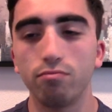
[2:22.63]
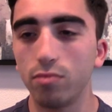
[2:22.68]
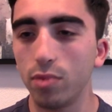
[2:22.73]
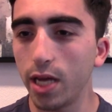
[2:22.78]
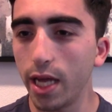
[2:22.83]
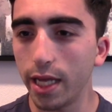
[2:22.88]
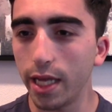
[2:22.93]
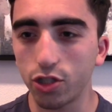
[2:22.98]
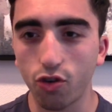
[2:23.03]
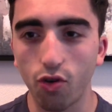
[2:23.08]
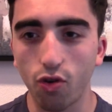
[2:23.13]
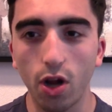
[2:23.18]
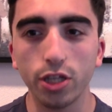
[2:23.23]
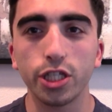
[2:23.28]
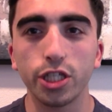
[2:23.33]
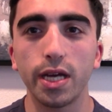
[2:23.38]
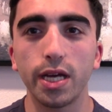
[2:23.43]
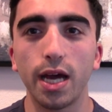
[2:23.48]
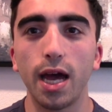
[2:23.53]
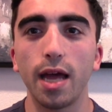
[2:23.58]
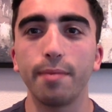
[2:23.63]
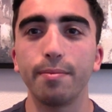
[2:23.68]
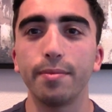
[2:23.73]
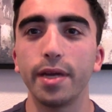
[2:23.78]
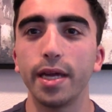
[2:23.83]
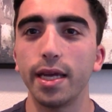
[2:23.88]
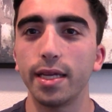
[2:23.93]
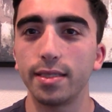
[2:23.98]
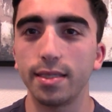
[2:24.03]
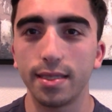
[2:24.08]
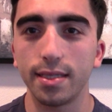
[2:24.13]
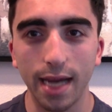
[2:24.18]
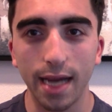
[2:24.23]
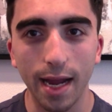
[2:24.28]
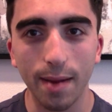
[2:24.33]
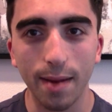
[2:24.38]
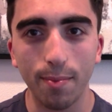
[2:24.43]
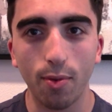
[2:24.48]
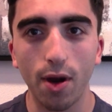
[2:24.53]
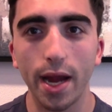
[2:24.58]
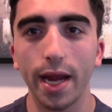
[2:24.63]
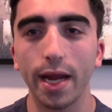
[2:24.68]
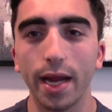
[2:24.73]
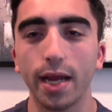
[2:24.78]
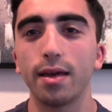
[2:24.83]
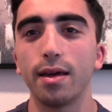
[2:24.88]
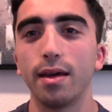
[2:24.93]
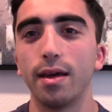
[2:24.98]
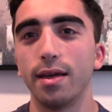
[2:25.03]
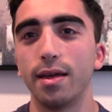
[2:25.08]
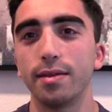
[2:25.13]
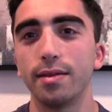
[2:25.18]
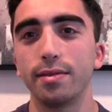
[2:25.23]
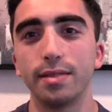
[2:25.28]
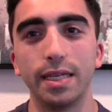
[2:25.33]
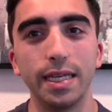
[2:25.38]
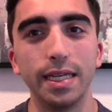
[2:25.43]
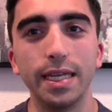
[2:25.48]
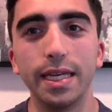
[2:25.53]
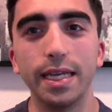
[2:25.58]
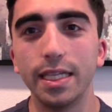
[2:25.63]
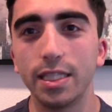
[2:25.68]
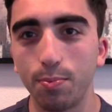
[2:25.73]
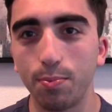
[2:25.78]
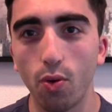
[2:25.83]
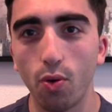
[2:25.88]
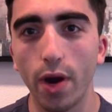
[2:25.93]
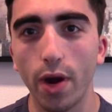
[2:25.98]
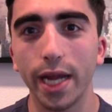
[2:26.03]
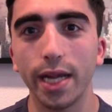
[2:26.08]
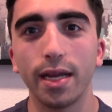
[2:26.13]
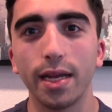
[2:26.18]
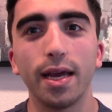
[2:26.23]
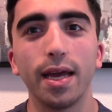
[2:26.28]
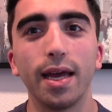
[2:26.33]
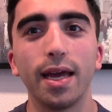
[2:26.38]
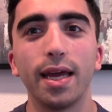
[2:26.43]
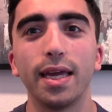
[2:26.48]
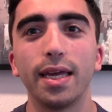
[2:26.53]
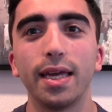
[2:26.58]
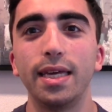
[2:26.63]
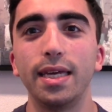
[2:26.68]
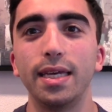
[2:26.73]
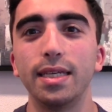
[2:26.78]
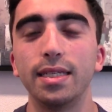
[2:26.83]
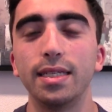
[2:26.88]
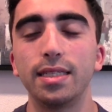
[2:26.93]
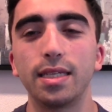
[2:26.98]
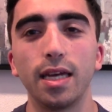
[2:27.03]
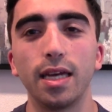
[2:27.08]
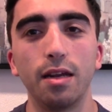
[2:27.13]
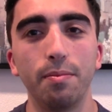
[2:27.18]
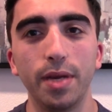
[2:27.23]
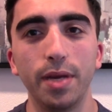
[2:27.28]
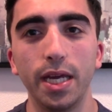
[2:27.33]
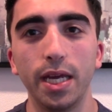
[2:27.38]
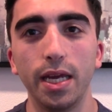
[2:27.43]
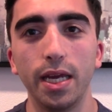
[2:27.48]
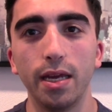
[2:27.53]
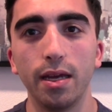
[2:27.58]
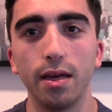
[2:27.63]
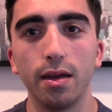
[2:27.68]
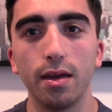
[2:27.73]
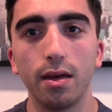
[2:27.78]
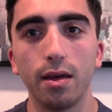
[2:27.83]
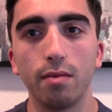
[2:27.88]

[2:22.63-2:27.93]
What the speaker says: it's crunch time, it's a tiebreak, he needs a point. He's going to be